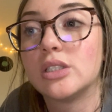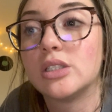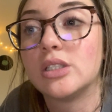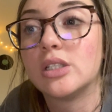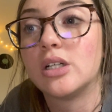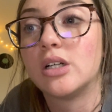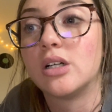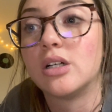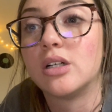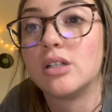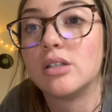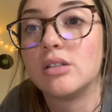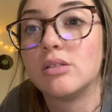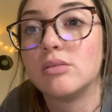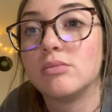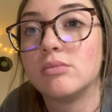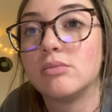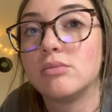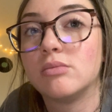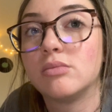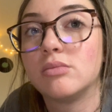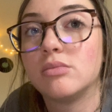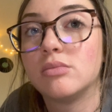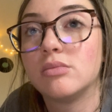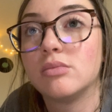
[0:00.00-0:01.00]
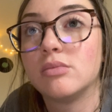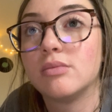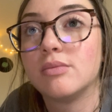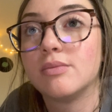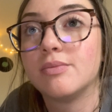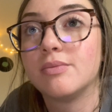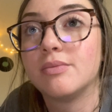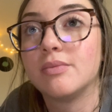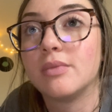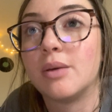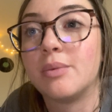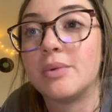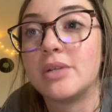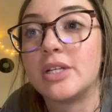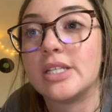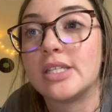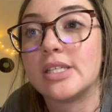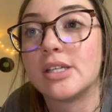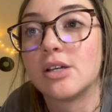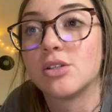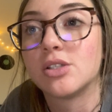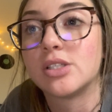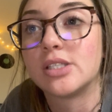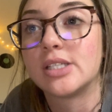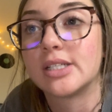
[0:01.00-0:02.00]
and we did
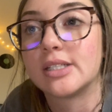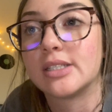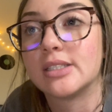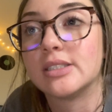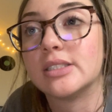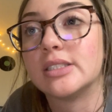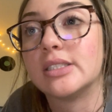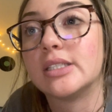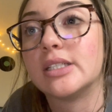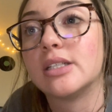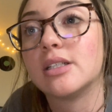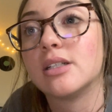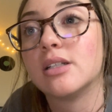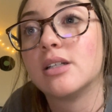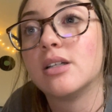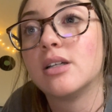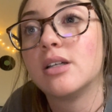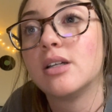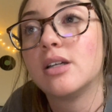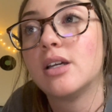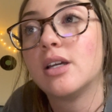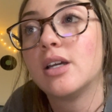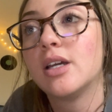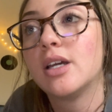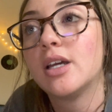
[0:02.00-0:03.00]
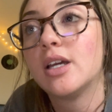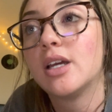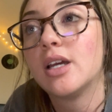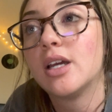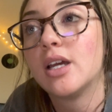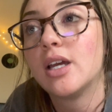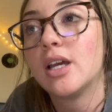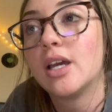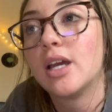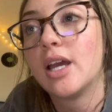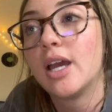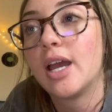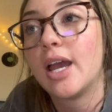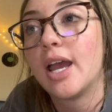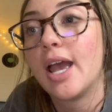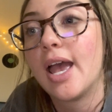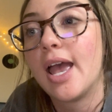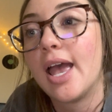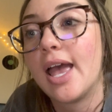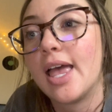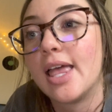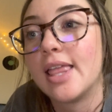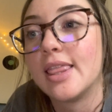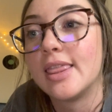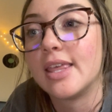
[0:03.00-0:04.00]
cell signaling,
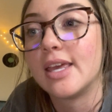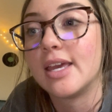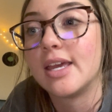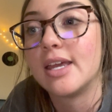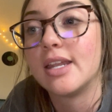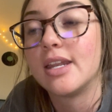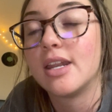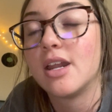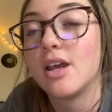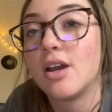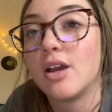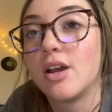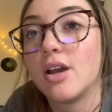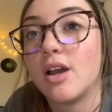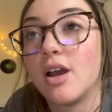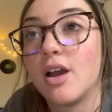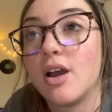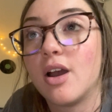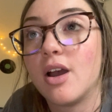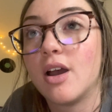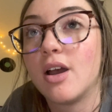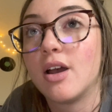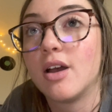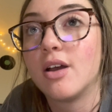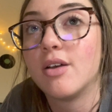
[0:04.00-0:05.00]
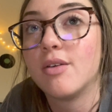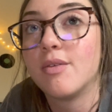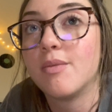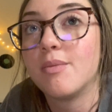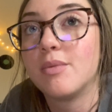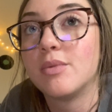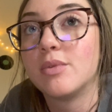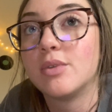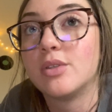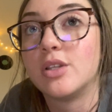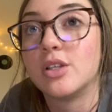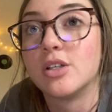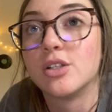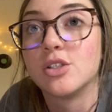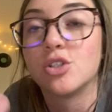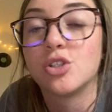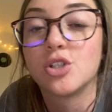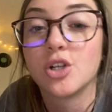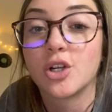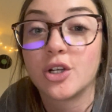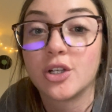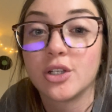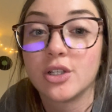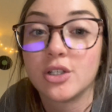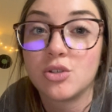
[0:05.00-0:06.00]
and then the
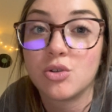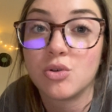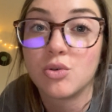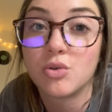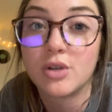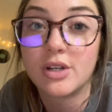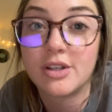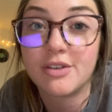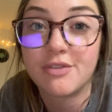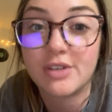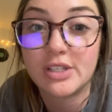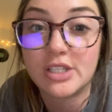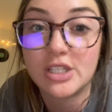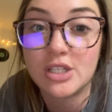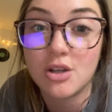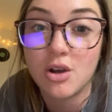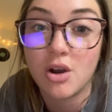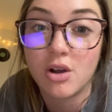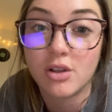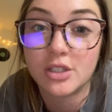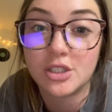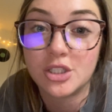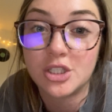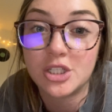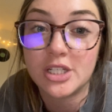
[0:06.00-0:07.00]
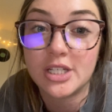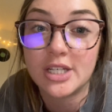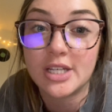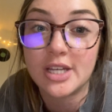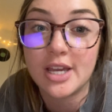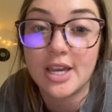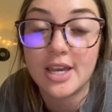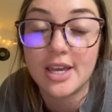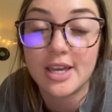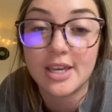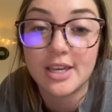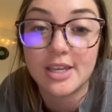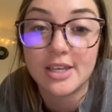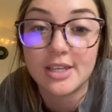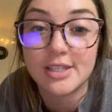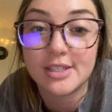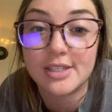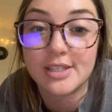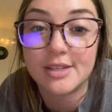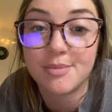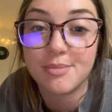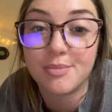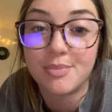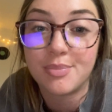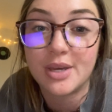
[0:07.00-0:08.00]
circulatory physiology
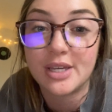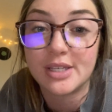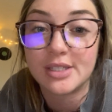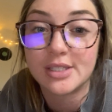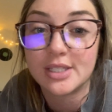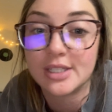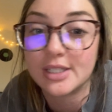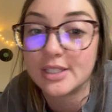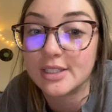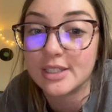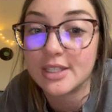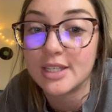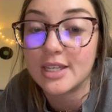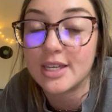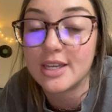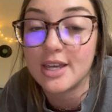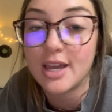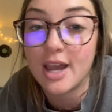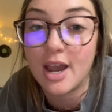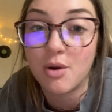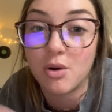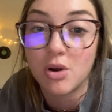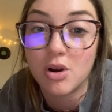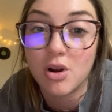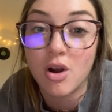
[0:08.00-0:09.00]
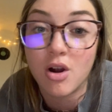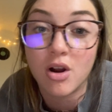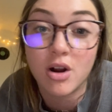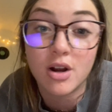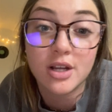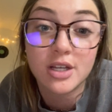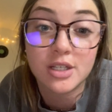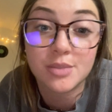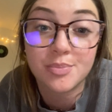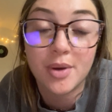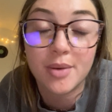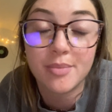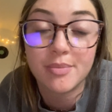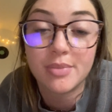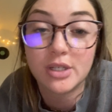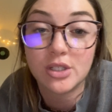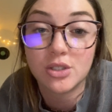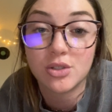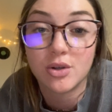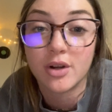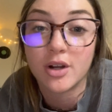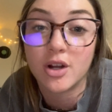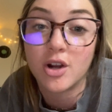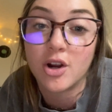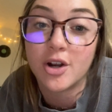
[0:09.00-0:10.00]
is basically how our heart is pumping,
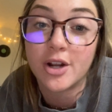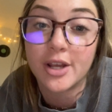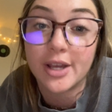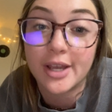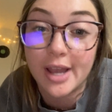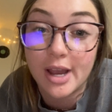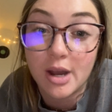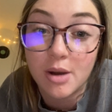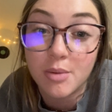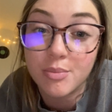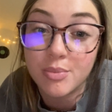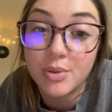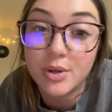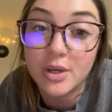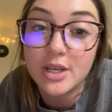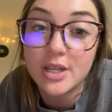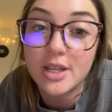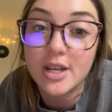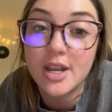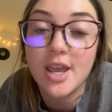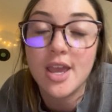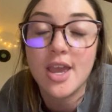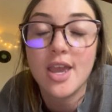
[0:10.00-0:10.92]
so our cardiac output,